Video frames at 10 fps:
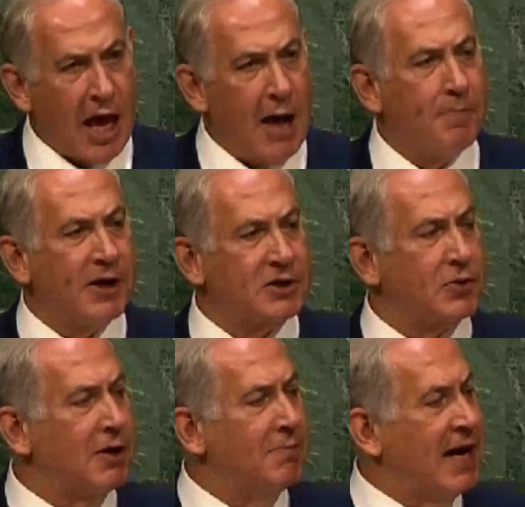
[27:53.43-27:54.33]
help
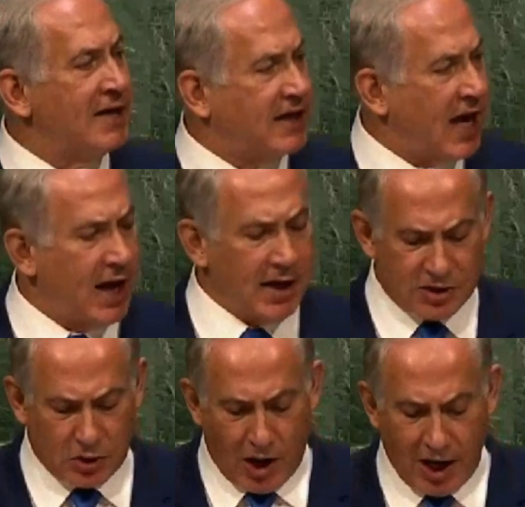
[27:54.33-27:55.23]
Israel maintain
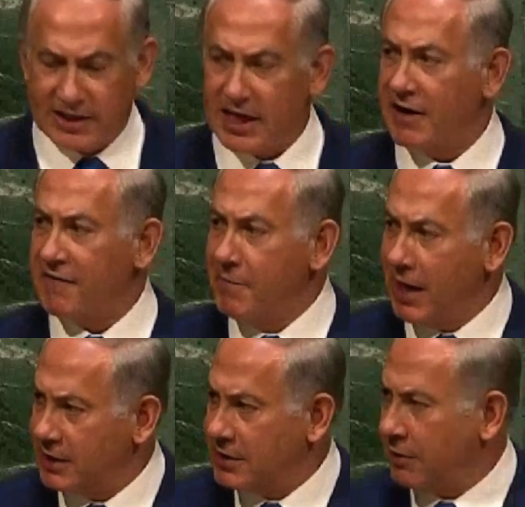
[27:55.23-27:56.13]
its qualitative
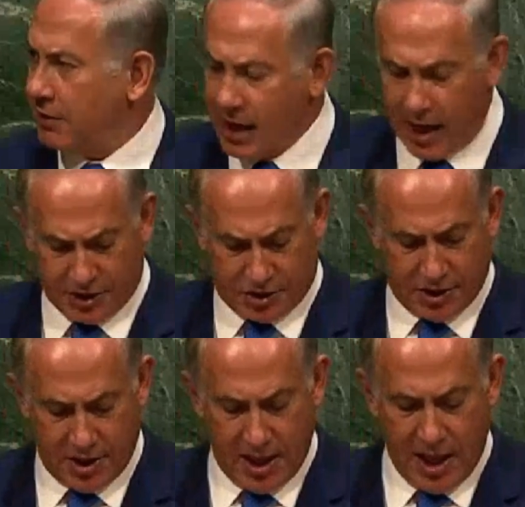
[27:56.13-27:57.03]
military
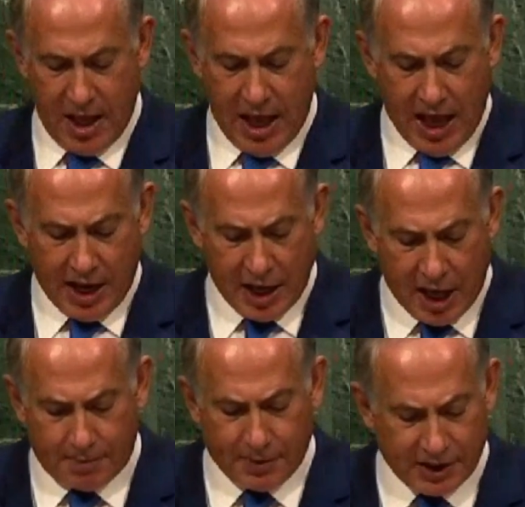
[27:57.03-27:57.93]
edge, and
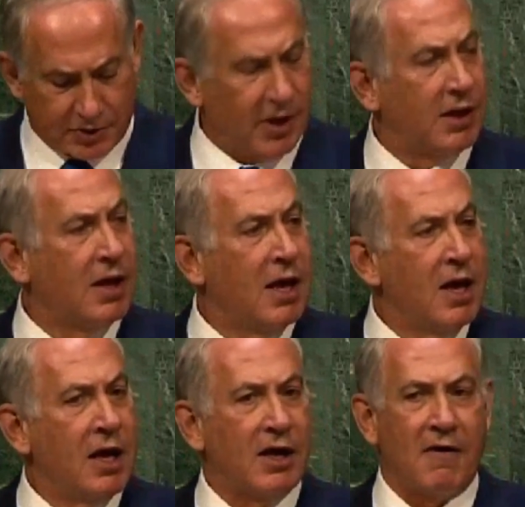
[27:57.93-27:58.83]
help Israel
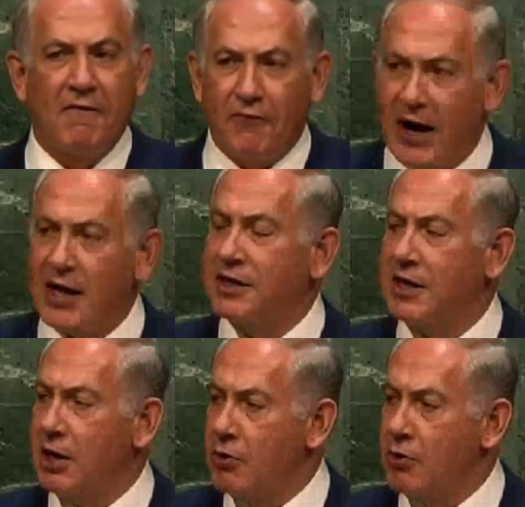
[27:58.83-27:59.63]
confront the